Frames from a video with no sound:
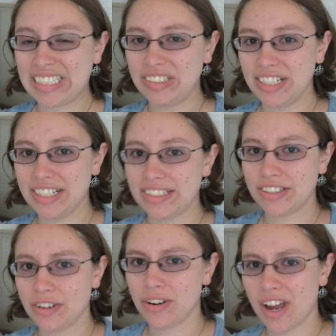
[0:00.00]
All right,
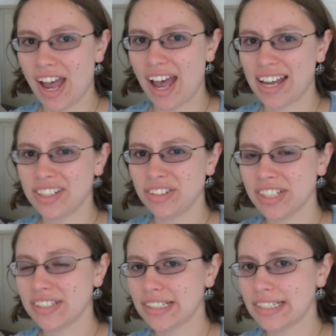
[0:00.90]
so I don't
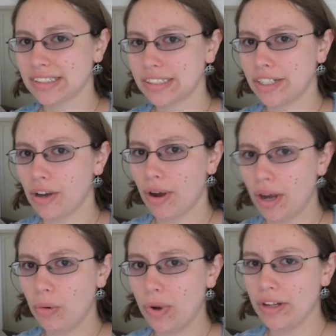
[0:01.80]
exactly know
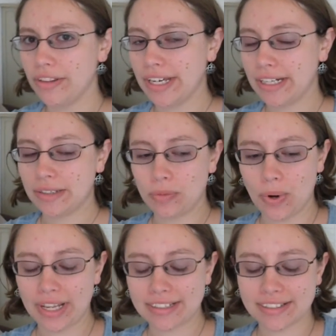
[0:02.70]
how well that
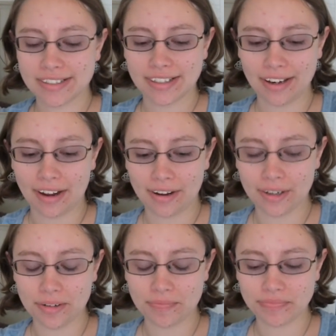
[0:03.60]
went.
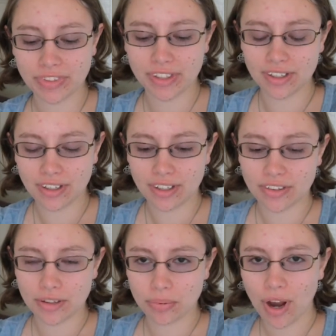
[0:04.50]
Um,
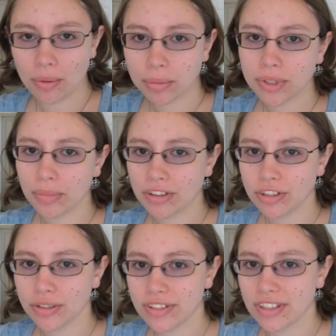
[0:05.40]
The problem with the
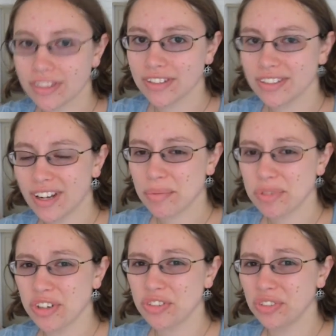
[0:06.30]
metro is that the
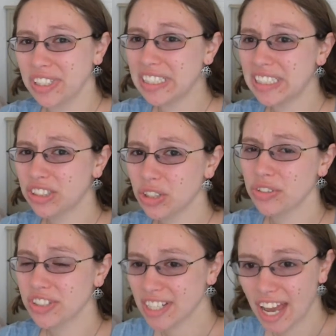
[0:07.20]
stops are really
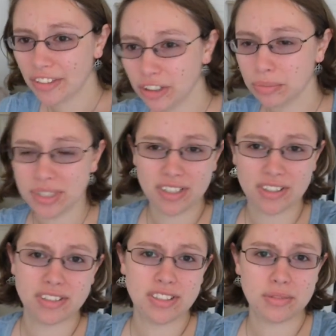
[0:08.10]
close together
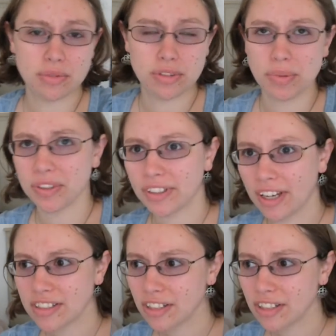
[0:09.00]
because it was built in